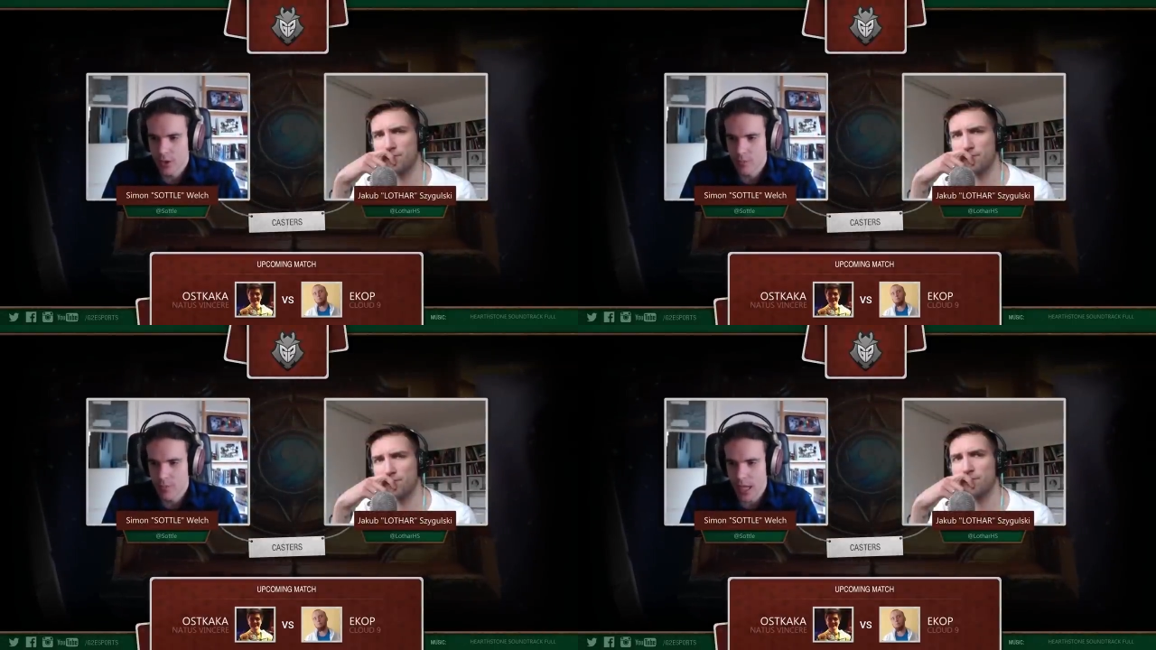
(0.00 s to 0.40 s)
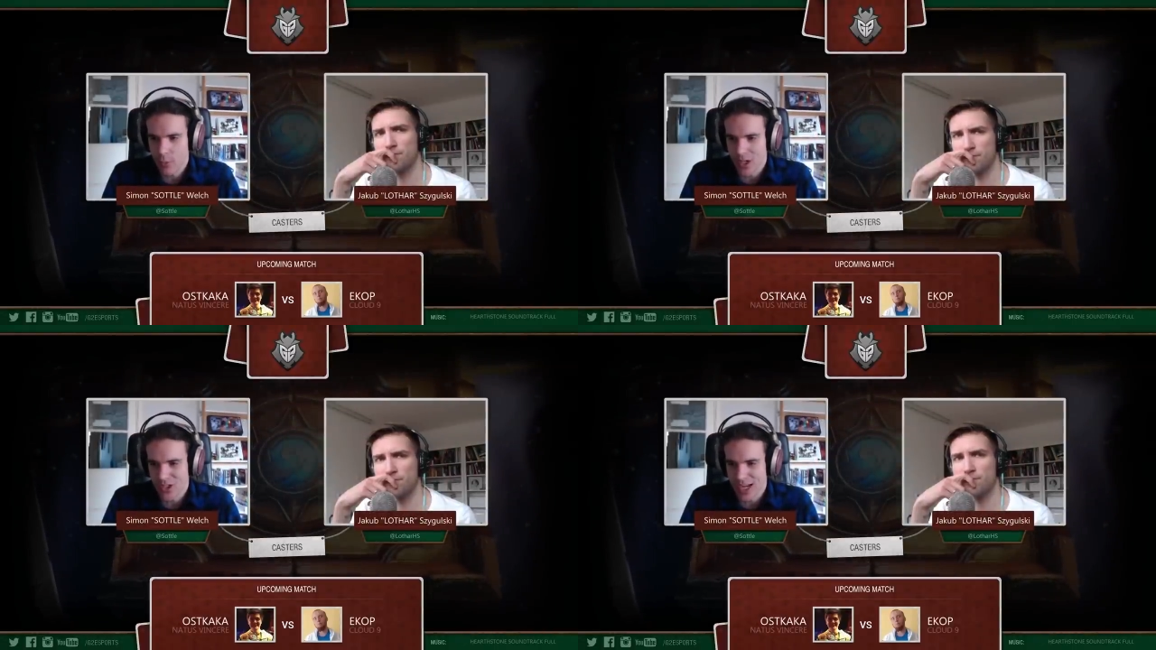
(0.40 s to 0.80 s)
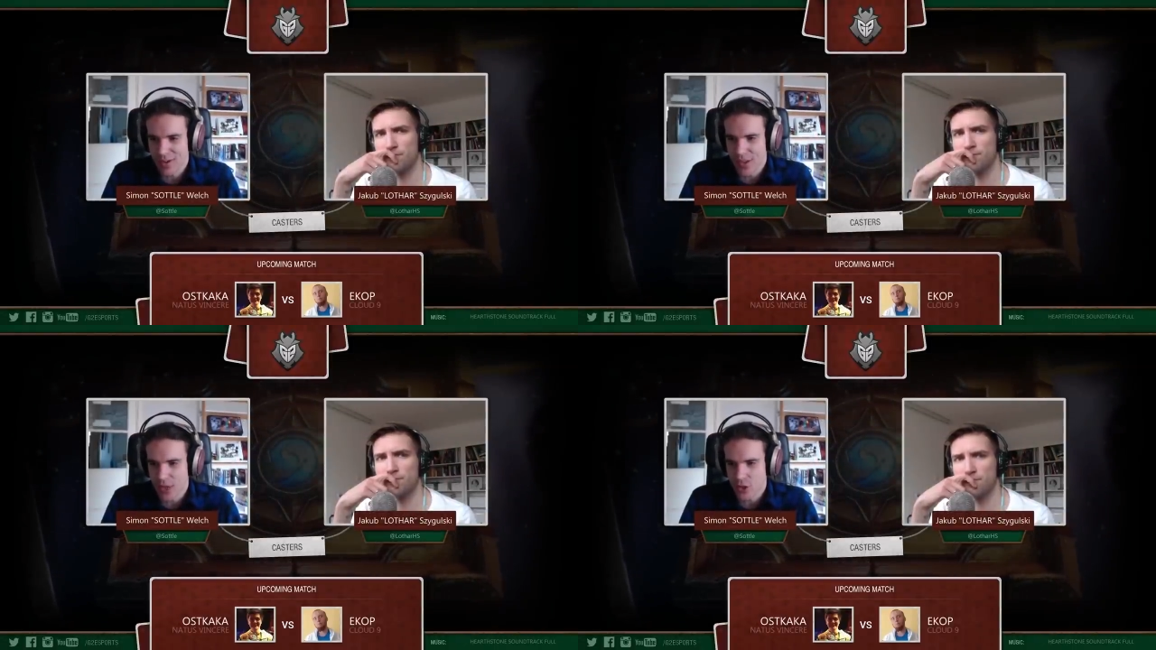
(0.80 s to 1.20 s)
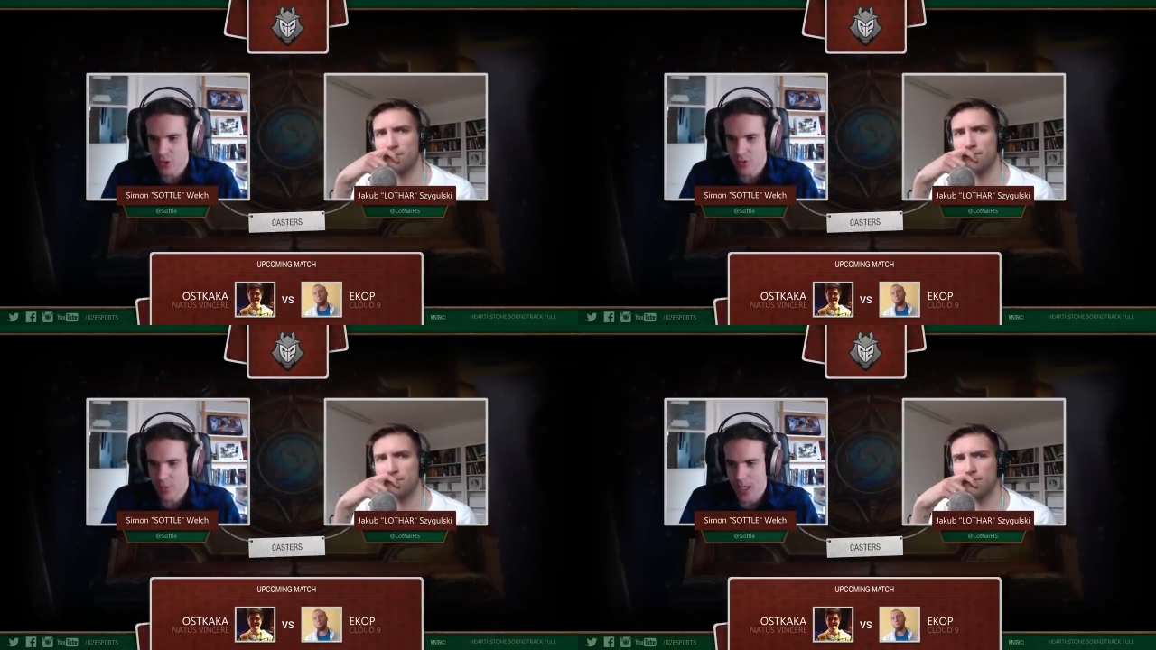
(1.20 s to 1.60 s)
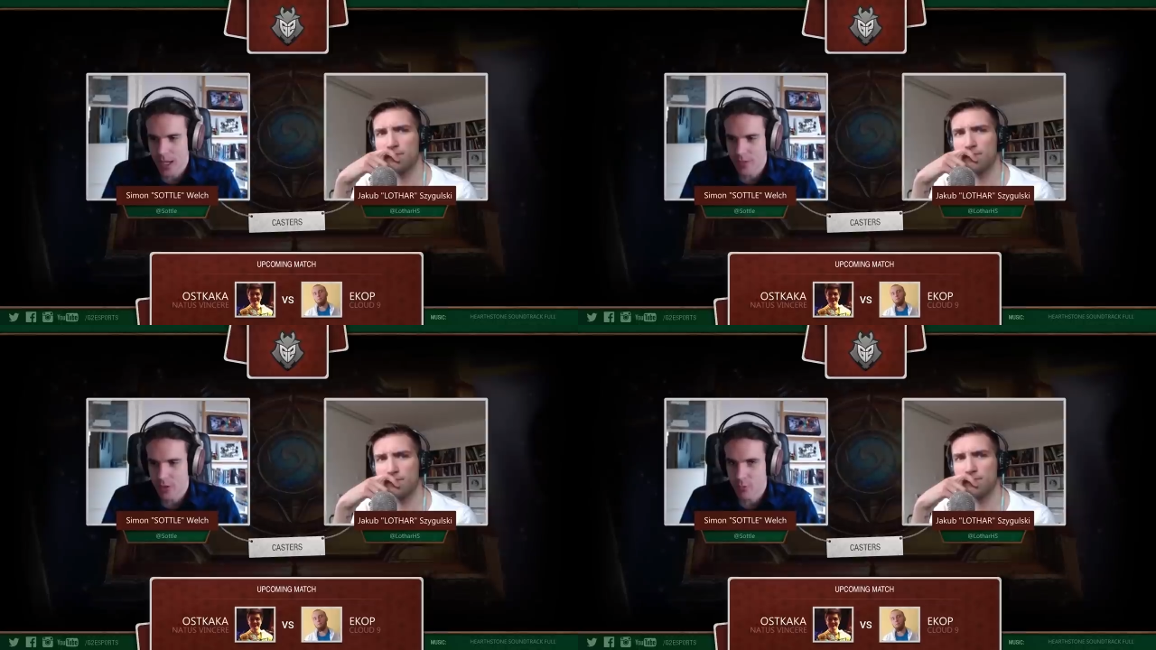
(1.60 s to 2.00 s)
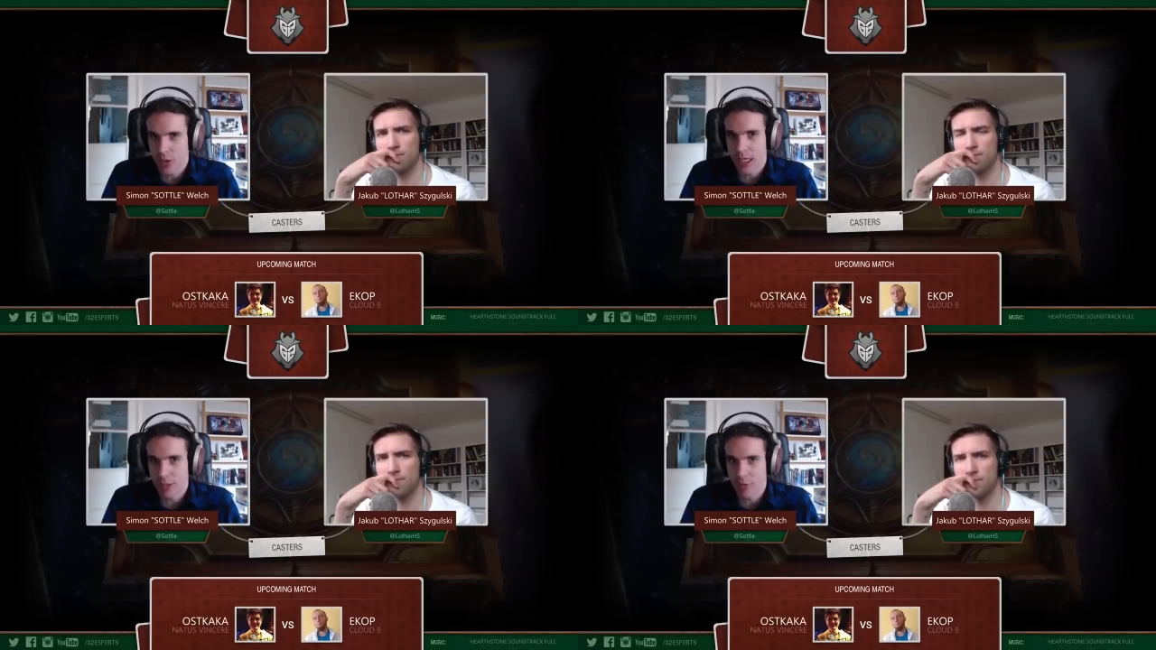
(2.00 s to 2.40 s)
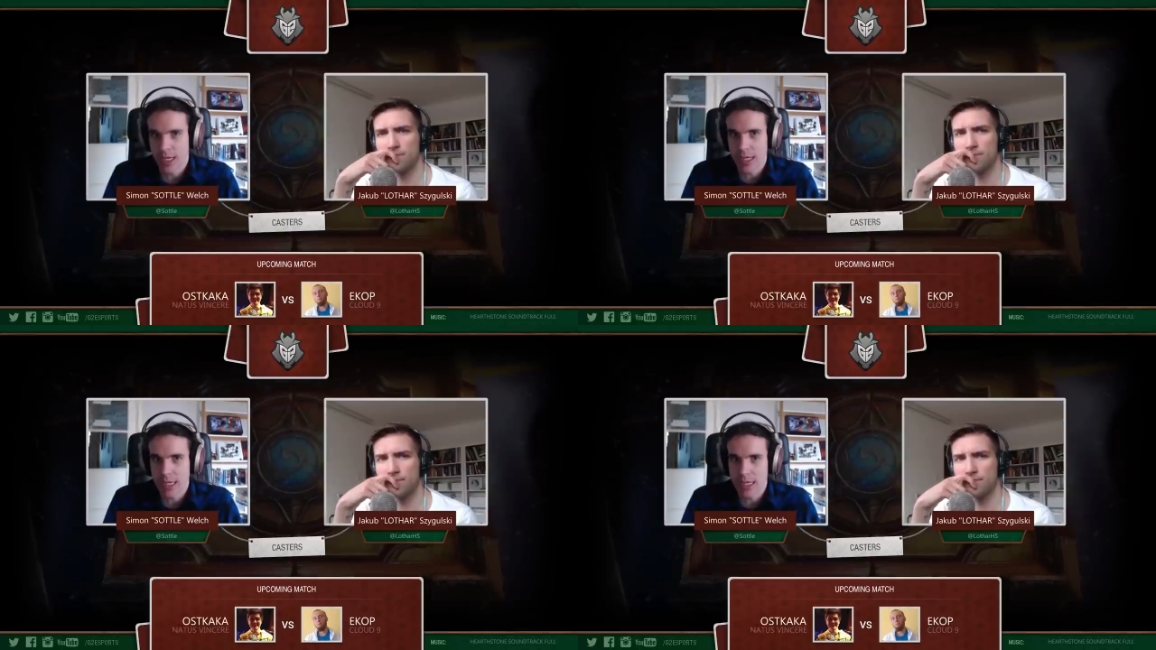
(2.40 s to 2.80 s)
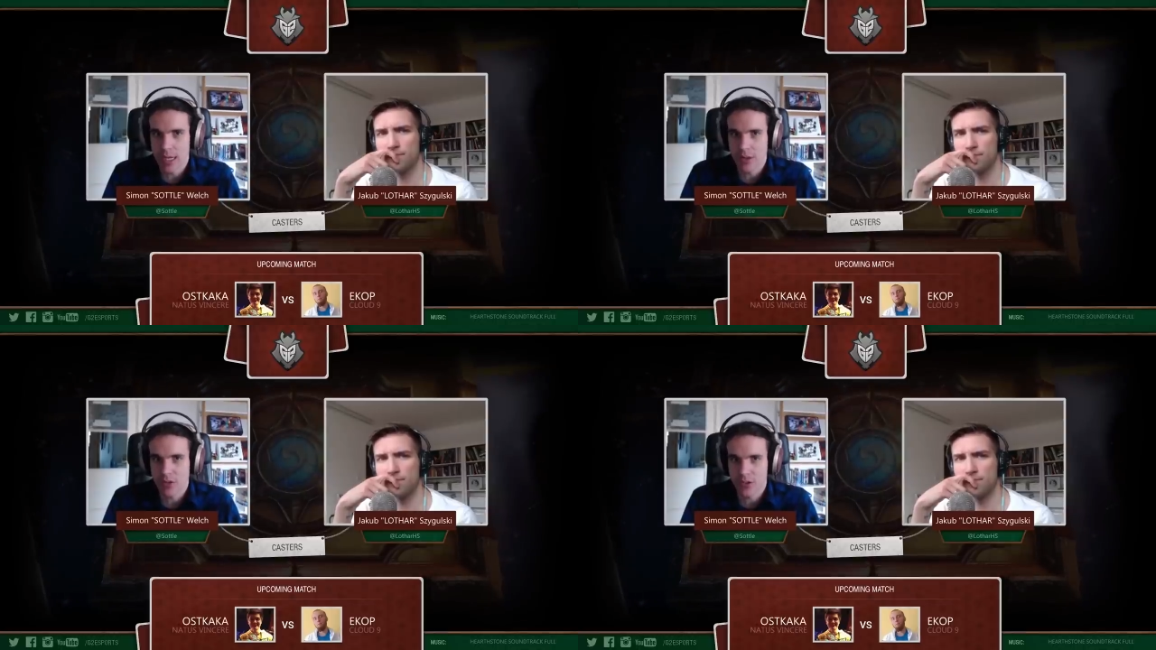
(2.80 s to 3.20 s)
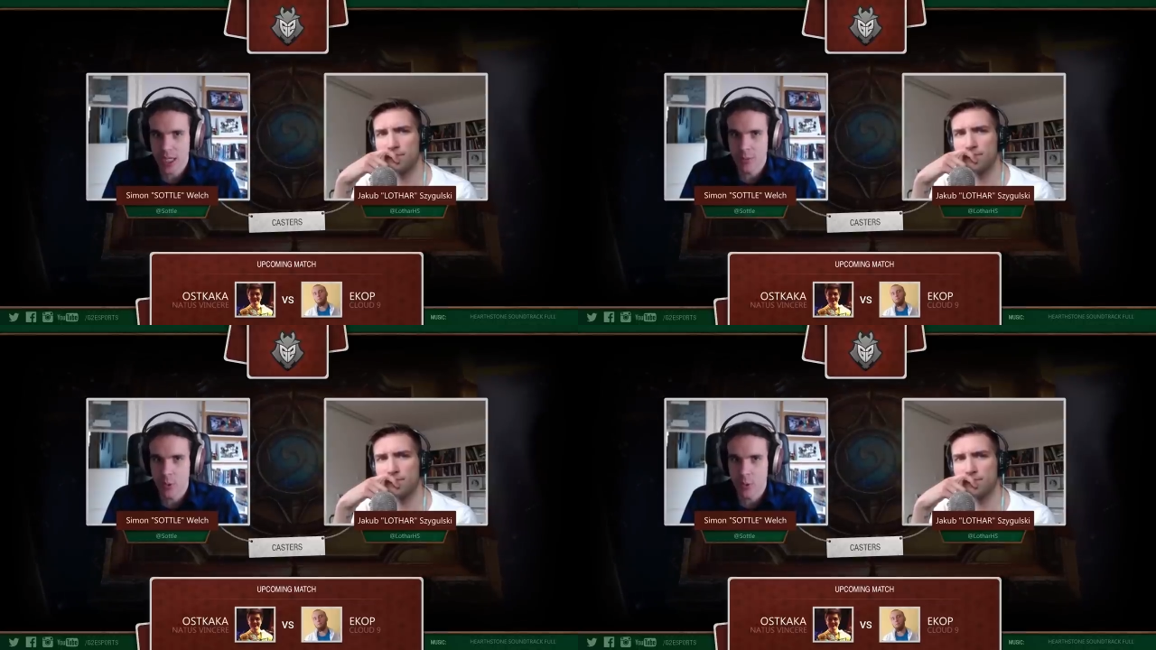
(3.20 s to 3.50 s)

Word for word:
Speaker 1: So you may wish to have that insurance by having a really really uh,